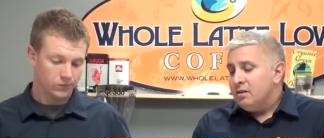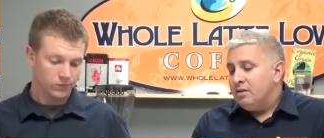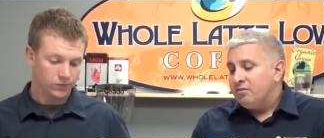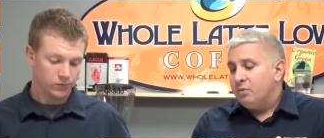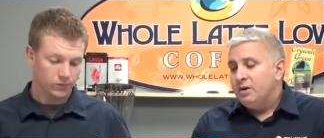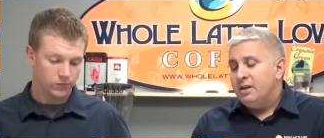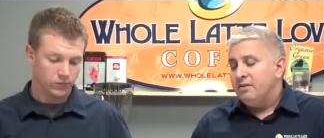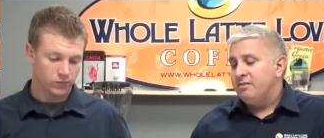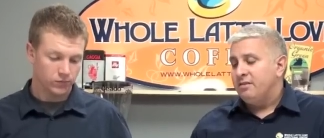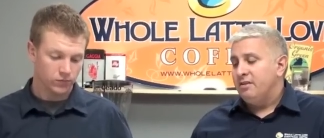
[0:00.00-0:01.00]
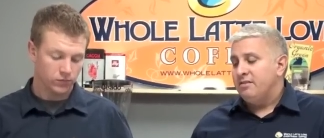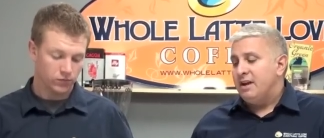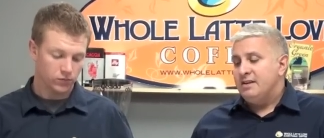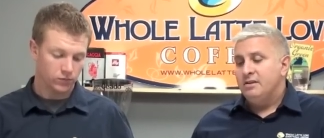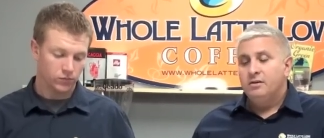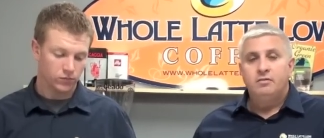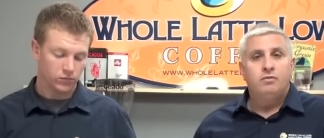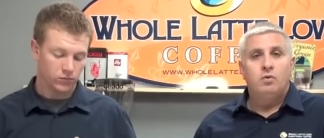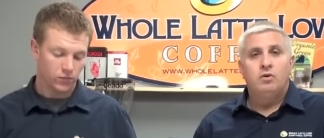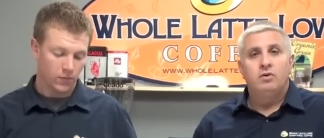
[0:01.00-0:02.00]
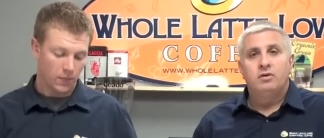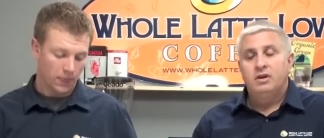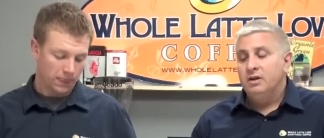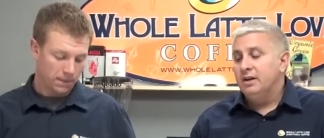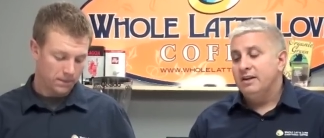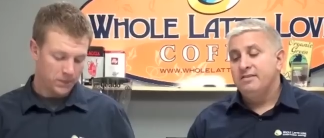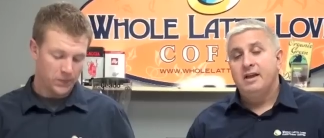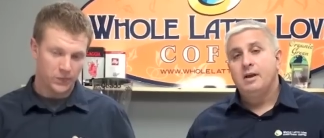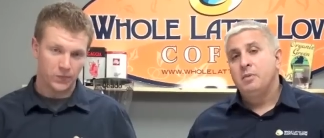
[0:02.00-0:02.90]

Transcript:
Speaker 1: this really is, is ideal for, you know, like I say,